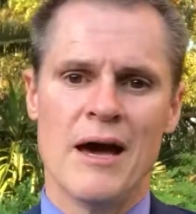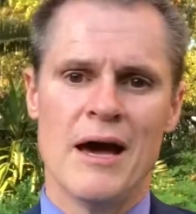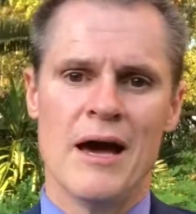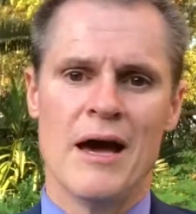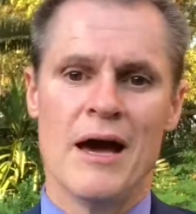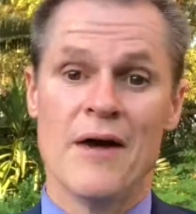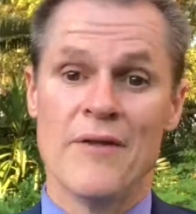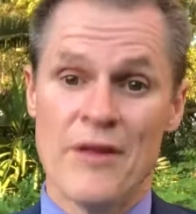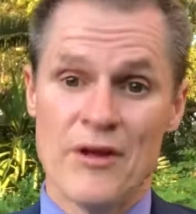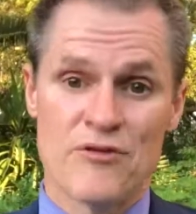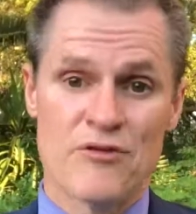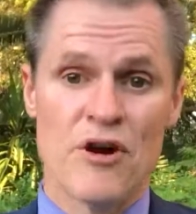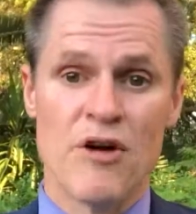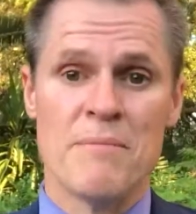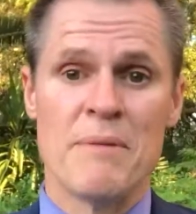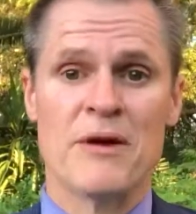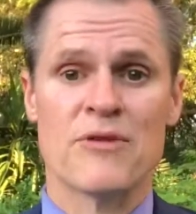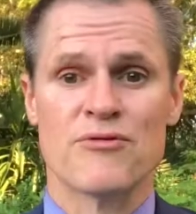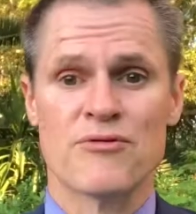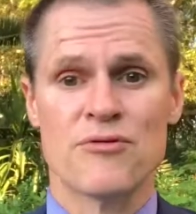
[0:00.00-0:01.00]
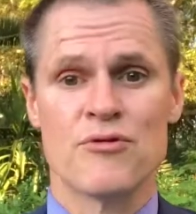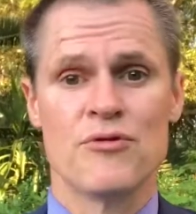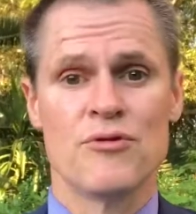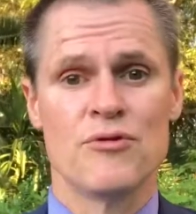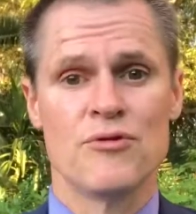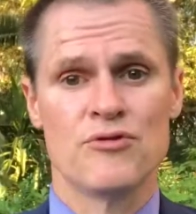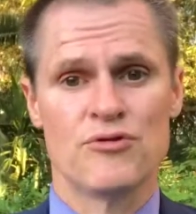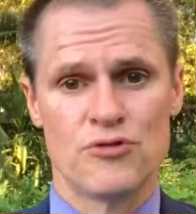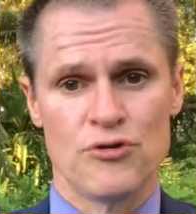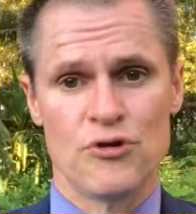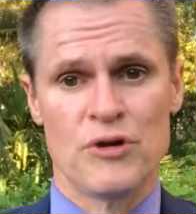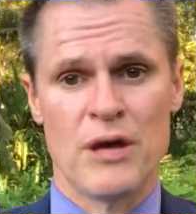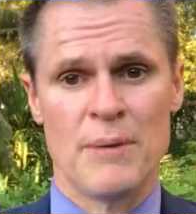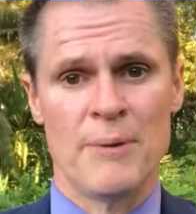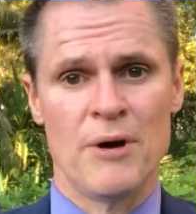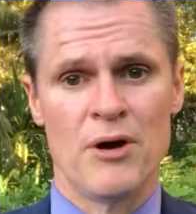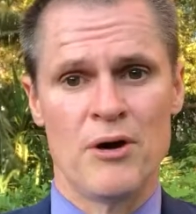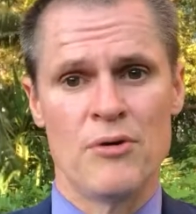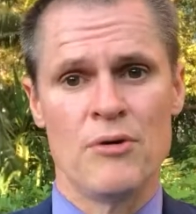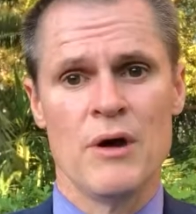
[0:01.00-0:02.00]
And then drove back through to
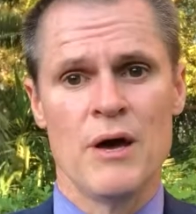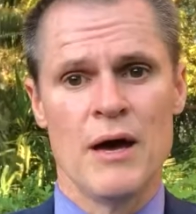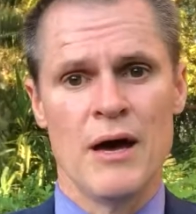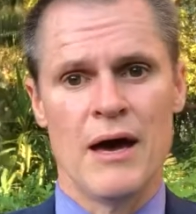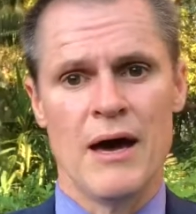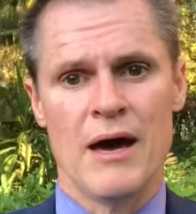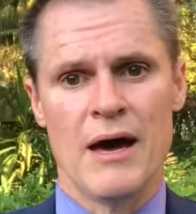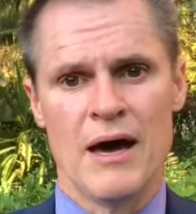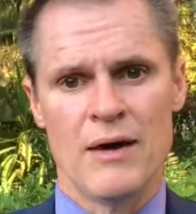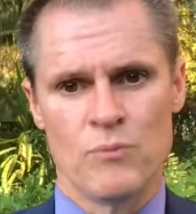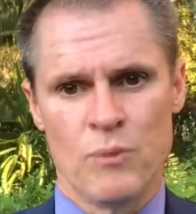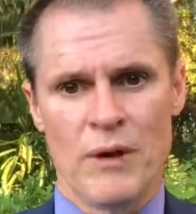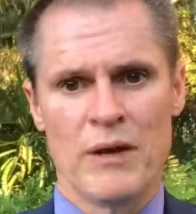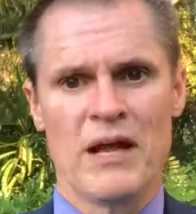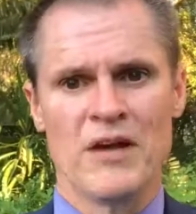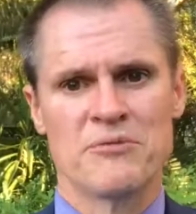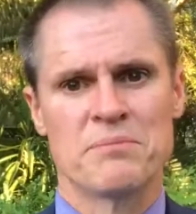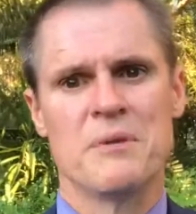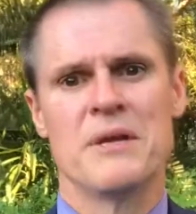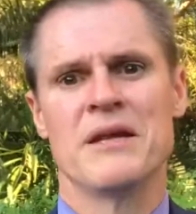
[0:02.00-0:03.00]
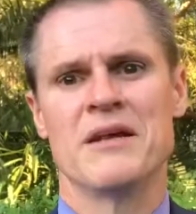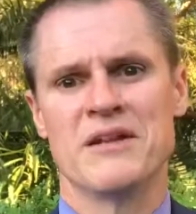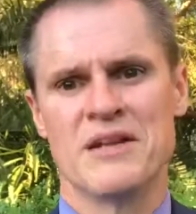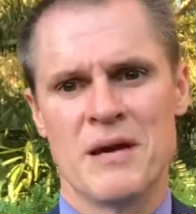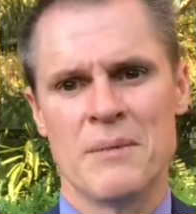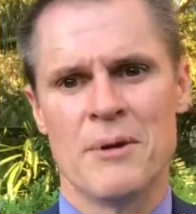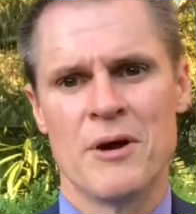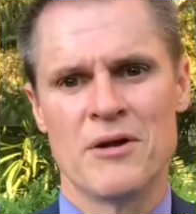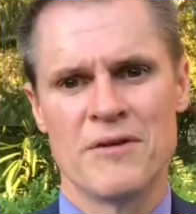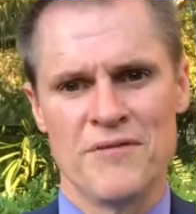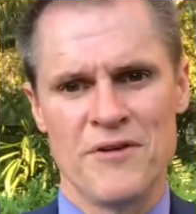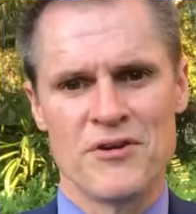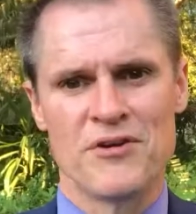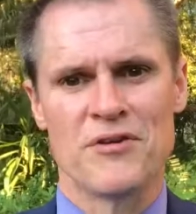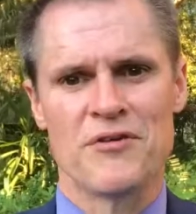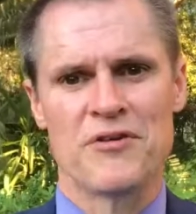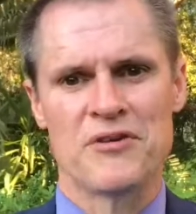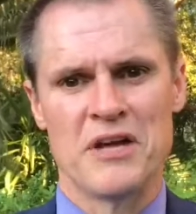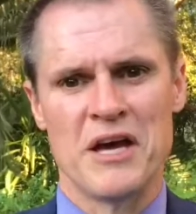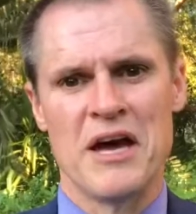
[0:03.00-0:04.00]
Dubbo, had one last meeting in Dubbo to
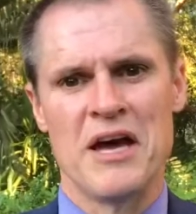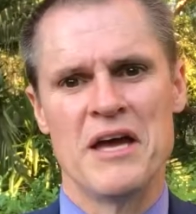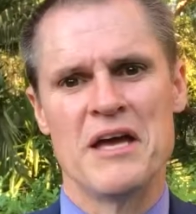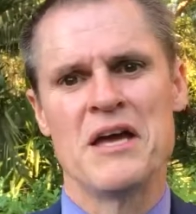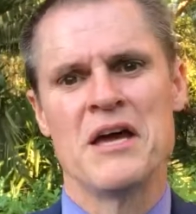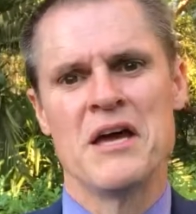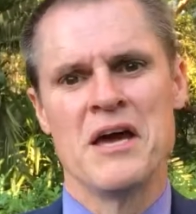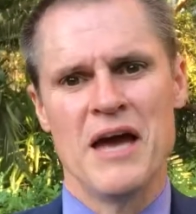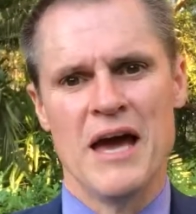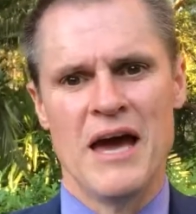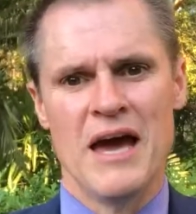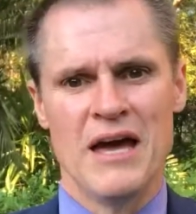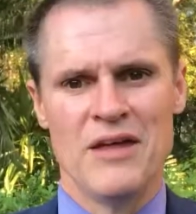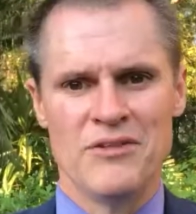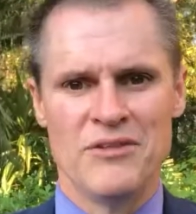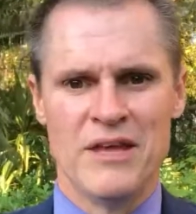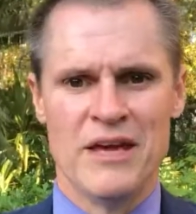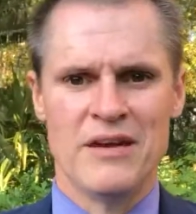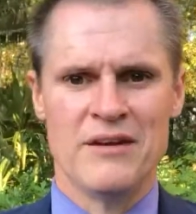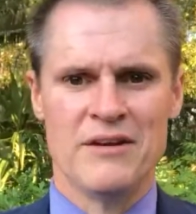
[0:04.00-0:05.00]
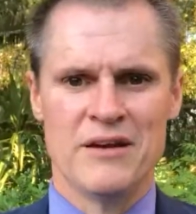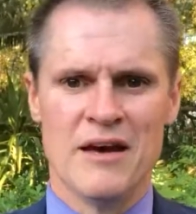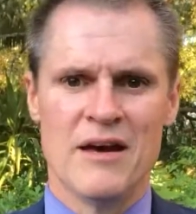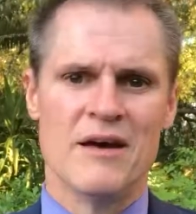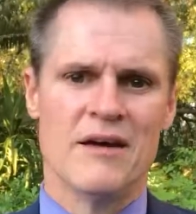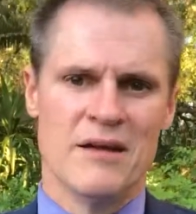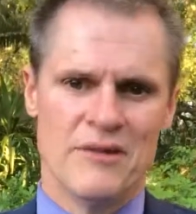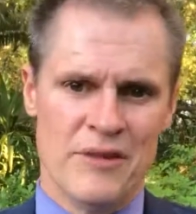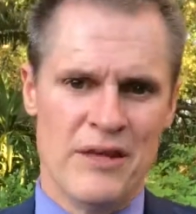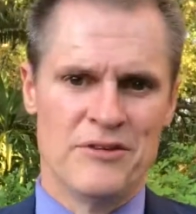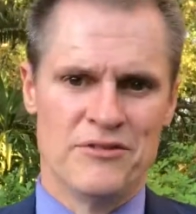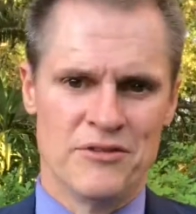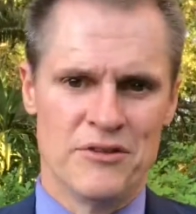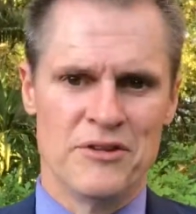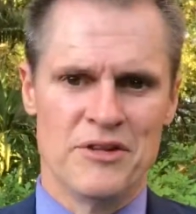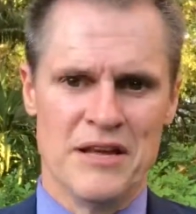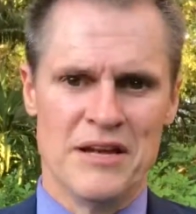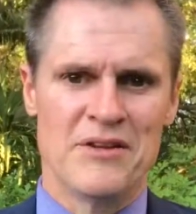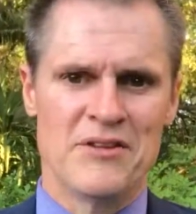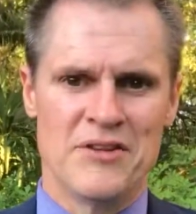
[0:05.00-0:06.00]
finish off the day, and then and that's
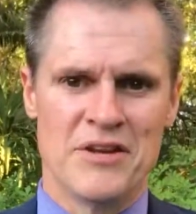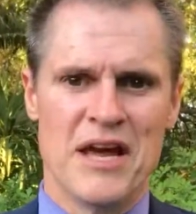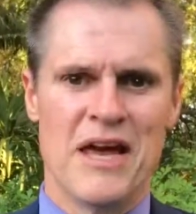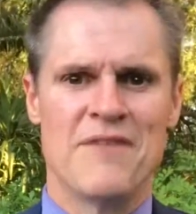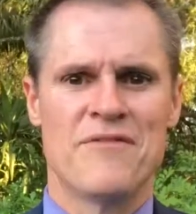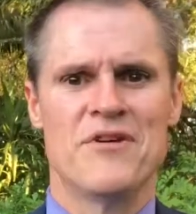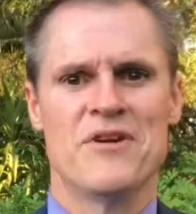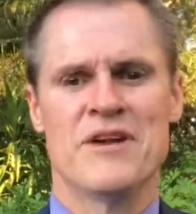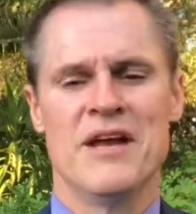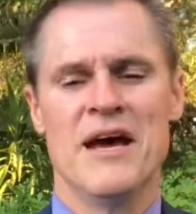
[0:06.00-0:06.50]
the end of the day for